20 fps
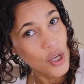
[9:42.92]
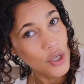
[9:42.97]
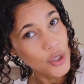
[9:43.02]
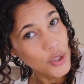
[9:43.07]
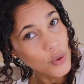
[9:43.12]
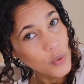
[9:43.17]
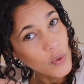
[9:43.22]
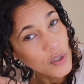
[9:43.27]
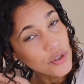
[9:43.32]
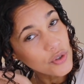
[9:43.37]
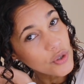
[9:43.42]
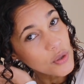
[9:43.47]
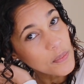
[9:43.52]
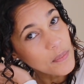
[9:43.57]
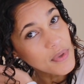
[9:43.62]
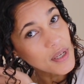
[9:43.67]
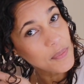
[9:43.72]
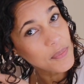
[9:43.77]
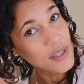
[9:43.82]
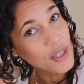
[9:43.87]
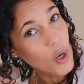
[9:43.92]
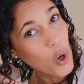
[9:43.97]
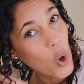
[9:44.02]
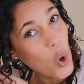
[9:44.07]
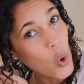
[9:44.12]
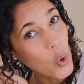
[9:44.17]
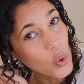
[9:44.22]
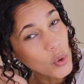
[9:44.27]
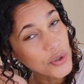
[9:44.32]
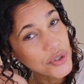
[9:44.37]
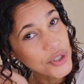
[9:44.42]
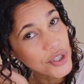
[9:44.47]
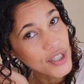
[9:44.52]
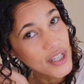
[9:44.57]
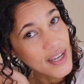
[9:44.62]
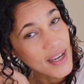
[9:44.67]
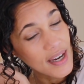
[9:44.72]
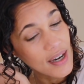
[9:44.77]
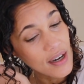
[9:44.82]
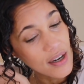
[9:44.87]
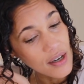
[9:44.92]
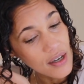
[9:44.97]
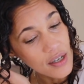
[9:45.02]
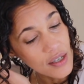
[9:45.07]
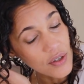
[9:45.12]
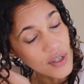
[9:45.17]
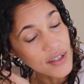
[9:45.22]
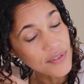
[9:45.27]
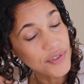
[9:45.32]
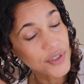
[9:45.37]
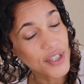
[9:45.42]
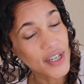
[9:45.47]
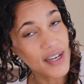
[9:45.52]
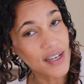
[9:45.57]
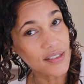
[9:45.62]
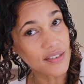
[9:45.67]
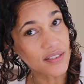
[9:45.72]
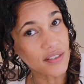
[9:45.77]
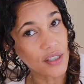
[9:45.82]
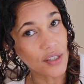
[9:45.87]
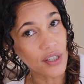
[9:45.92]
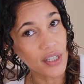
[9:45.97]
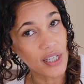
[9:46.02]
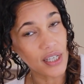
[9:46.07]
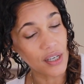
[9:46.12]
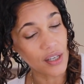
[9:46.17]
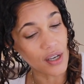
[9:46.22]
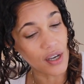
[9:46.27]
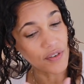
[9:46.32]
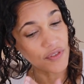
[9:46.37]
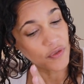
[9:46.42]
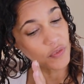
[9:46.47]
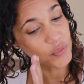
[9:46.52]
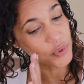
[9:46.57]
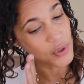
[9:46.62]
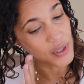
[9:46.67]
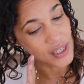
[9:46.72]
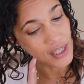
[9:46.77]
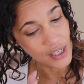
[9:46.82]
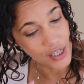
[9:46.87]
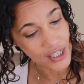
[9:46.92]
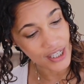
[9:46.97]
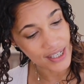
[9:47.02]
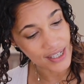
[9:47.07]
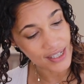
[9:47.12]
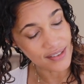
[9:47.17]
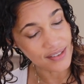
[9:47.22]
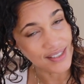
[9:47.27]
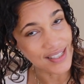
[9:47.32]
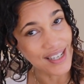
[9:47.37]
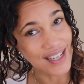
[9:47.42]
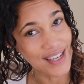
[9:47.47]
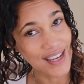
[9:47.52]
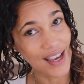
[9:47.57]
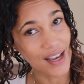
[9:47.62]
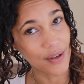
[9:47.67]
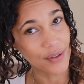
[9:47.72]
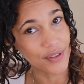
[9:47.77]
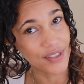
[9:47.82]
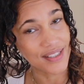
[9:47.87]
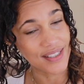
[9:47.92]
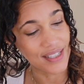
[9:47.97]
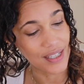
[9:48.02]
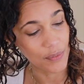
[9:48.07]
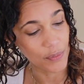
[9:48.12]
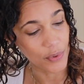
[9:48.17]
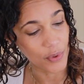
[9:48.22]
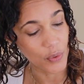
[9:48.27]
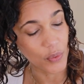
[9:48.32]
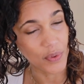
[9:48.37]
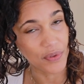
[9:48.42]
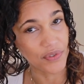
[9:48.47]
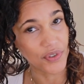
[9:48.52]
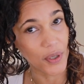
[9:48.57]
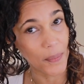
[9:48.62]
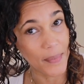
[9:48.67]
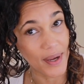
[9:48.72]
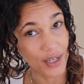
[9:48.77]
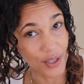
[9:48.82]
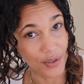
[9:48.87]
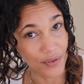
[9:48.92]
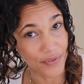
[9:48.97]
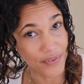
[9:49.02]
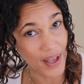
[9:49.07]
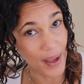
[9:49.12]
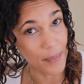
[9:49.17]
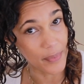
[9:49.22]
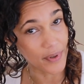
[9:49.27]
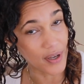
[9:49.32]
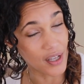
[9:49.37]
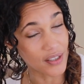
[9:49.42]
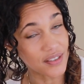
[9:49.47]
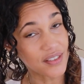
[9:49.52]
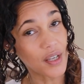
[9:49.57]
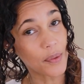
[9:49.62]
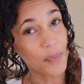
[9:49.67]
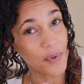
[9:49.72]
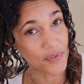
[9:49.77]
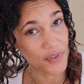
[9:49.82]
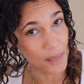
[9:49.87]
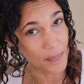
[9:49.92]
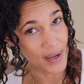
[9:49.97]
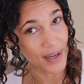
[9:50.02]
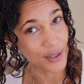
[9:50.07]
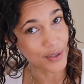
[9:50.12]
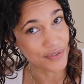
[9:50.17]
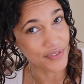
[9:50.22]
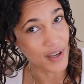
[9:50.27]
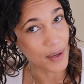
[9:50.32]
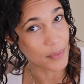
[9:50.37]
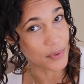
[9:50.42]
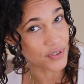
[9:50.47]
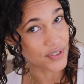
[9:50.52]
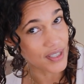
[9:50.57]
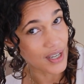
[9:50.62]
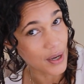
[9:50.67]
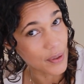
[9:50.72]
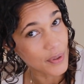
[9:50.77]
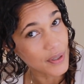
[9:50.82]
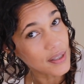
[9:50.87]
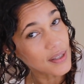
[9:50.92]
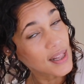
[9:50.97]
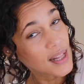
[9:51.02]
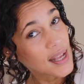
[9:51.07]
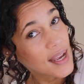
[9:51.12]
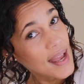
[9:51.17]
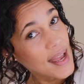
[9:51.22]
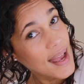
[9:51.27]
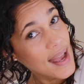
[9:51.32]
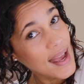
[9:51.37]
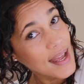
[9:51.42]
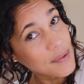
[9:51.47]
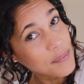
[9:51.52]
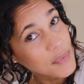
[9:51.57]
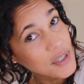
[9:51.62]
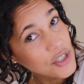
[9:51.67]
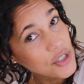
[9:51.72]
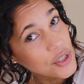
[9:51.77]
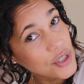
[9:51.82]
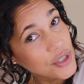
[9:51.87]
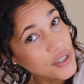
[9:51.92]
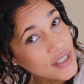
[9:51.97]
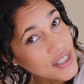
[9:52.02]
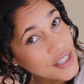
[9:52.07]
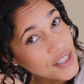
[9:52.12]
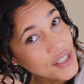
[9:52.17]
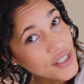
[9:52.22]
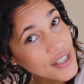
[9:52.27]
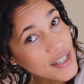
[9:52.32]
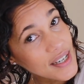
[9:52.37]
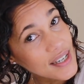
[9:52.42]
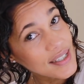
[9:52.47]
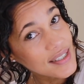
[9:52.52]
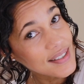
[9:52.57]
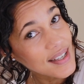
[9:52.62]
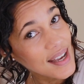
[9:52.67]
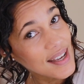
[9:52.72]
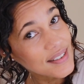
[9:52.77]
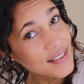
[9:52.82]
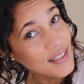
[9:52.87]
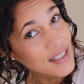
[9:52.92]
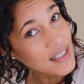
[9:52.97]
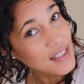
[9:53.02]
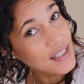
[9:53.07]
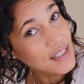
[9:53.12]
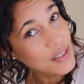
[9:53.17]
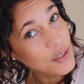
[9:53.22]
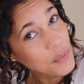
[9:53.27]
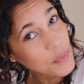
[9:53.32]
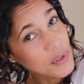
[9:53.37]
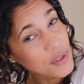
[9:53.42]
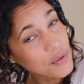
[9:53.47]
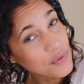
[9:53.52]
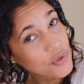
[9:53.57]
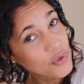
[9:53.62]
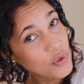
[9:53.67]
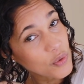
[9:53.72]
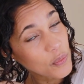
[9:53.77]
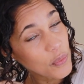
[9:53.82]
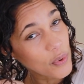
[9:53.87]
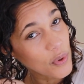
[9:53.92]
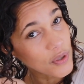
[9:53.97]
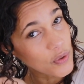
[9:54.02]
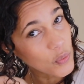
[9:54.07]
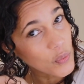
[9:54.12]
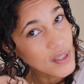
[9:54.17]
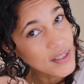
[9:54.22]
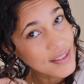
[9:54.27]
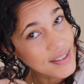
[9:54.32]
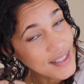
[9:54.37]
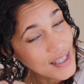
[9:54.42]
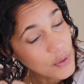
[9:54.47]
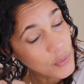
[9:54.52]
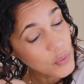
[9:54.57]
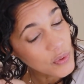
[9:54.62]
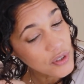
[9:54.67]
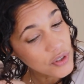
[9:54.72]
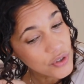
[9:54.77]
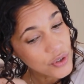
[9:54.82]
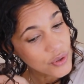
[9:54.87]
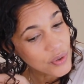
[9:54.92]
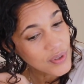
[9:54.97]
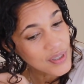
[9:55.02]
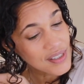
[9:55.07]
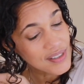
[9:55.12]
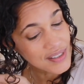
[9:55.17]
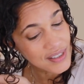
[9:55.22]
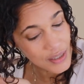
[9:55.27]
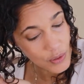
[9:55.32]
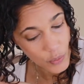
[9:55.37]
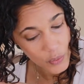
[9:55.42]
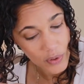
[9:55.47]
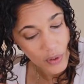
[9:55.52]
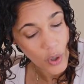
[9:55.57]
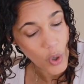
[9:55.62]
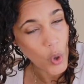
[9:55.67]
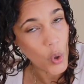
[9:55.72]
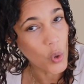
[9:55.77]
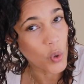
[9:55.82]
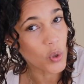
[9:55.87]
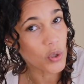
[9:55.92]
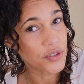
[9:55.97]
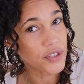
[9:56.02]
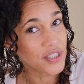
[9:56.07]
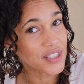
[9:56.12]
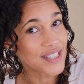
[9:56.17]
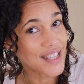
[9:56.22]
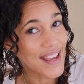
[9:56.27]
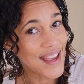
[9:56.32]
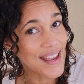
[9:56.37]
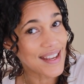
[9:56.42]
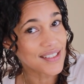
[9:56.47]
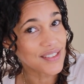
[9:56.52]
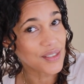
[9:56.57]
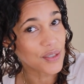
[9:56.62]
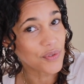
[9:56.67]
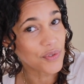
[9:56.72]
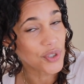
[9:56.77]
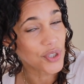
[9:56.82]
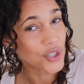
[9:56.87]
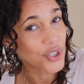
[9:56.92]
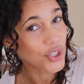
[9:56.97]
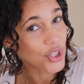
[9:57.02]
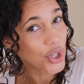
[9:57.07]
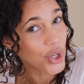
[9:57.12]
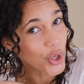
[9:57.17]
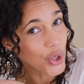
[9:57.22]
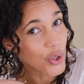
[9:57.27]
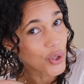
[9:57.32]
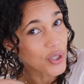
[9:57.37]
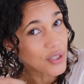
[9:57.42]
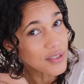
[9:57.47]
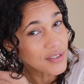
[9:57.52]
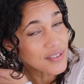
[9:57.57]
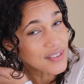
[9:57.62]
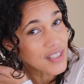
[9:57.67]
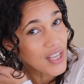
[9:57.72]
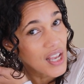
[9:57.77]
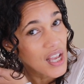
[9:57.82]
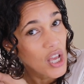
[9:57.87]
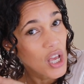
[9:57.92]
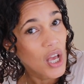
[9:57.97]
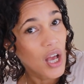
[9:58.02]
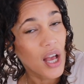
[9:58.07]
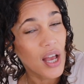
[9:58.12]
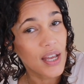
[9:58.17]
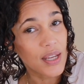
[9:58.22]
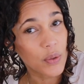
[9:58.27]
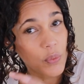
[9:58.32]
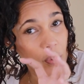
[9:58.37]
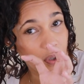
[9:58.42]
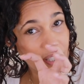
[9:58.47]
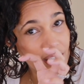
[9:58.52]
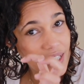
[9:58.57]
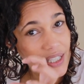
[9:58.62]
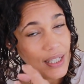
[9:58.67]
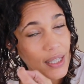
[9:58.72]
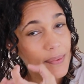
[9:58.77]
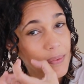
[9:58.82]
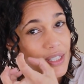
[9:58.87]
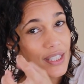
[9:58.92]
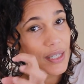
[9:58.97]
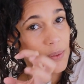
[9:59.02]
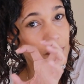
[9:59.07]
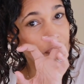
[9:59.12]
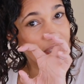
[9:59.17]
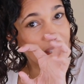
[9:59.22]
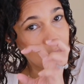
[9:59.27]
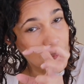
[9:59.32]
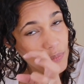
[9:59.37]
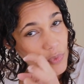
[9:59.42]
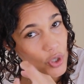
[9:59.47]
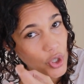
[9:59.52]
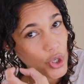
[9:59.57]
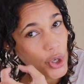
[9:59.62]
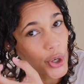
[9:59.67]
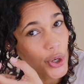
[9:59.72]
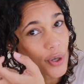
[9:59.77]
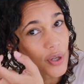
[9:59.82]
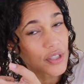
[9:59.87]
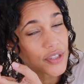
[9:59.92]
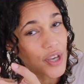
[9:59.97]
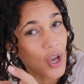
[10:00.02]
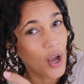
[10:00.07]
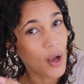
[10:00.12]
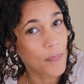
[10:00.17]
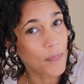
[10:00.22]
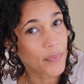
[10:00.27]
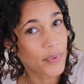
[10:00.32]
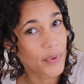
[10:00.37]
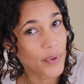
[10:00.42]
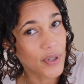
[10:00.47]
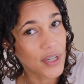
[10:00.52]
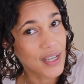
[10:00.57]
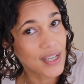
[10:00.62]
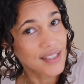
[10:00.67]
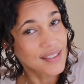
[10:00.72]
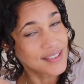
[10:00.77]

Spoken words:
You want to maybe hold your hair, or if your hair is long enough, put it against a counter table with your microfiber, on top of your microfiber towel, and make sure that your hair has a little bit of support. What that will do is it will hold the ends of your curls. It will keep them curled up, okay?